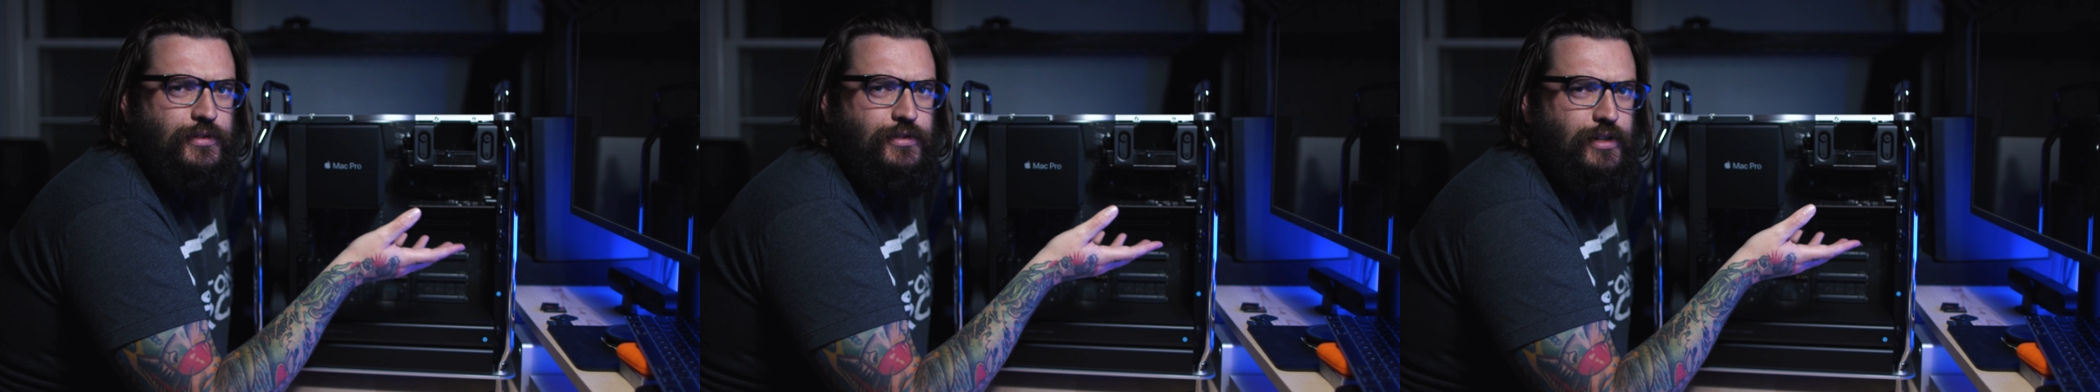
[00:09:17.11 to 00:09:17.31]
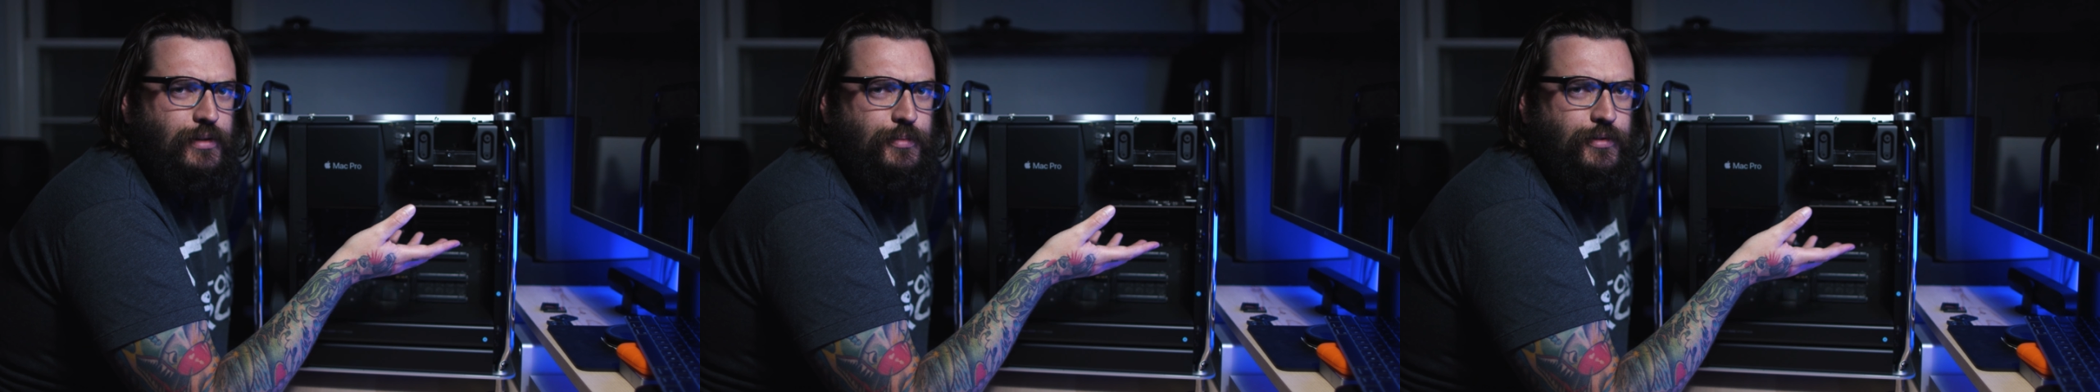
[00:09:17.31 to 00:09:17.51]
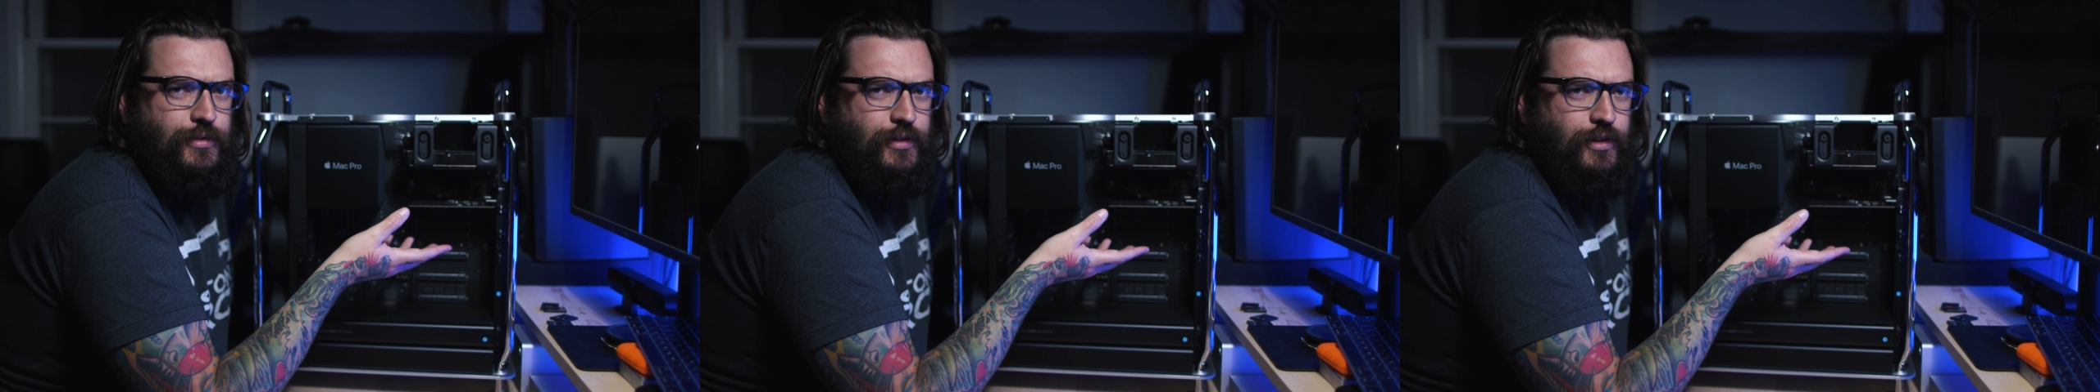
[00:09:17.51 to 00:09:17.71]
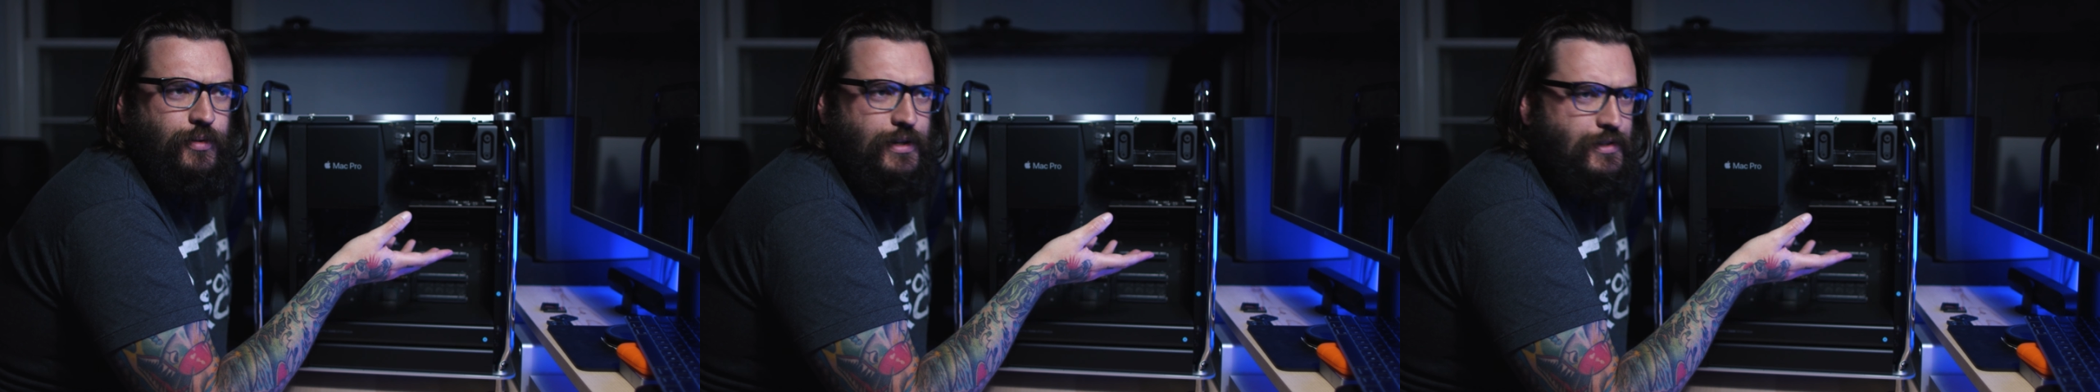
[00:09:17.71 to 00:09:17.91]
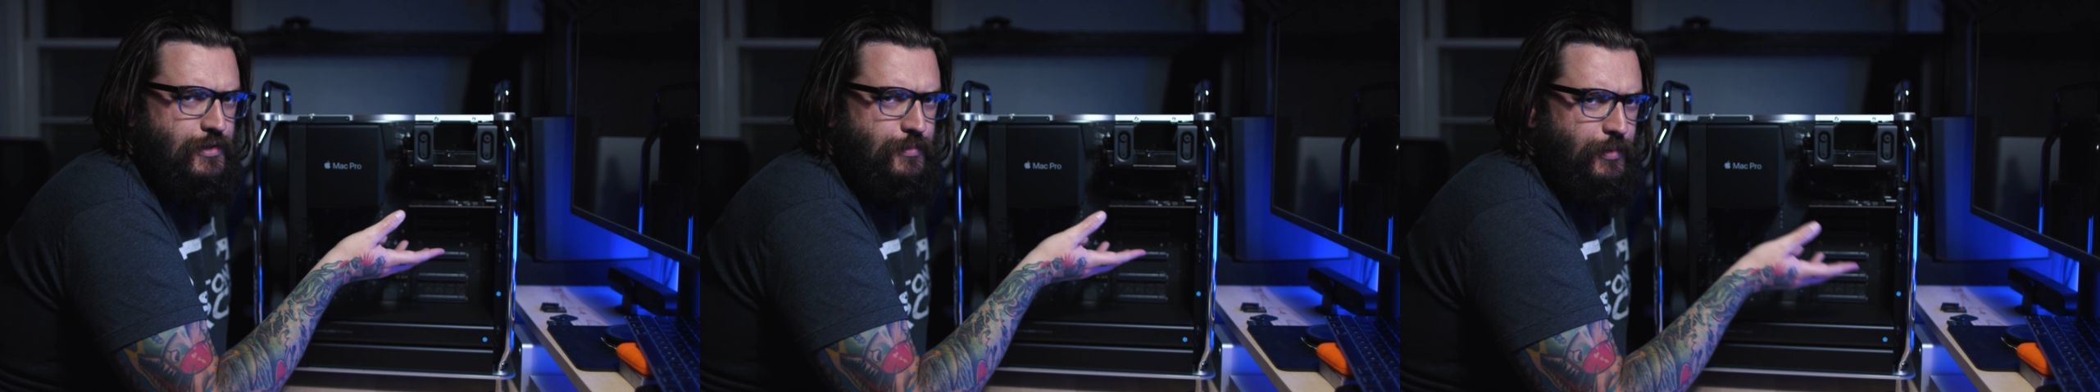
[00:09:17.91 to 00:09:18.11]
triple, or
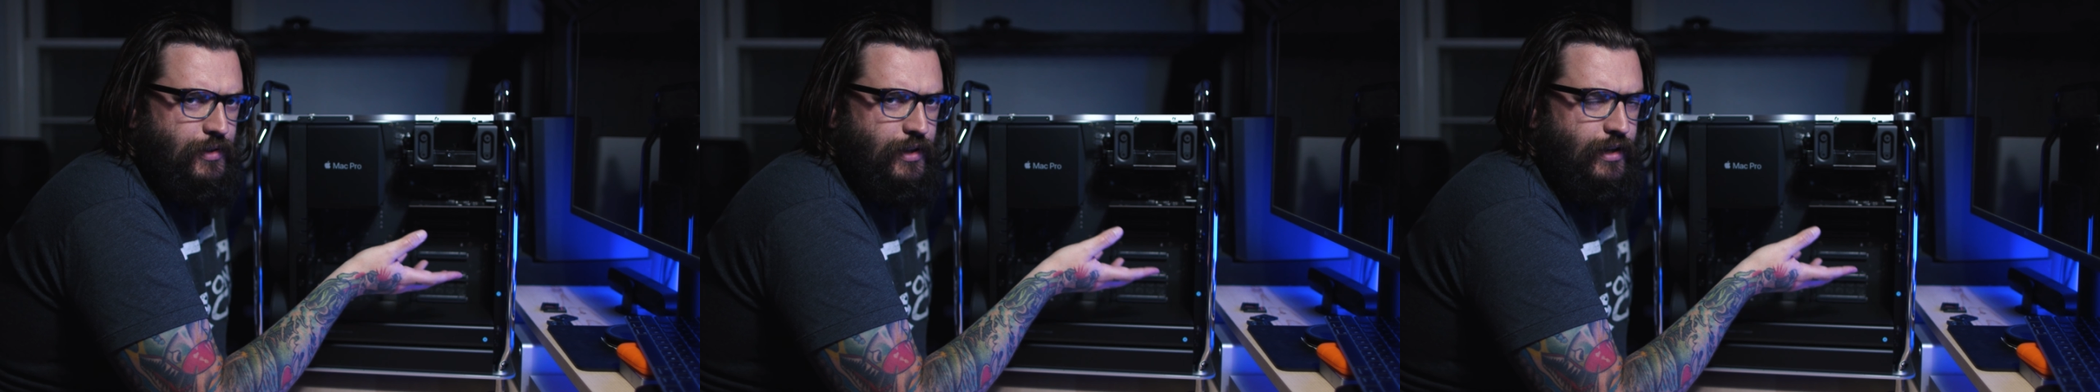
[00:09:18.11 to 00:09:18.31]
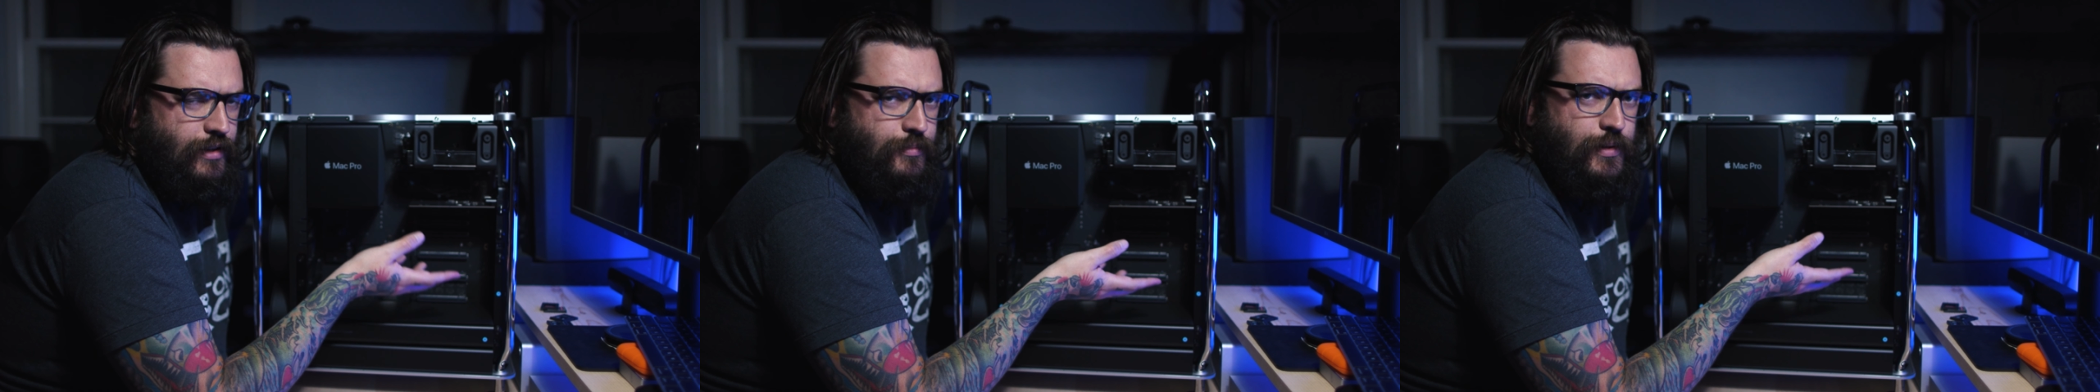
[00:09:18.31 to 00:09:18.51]
quadruple that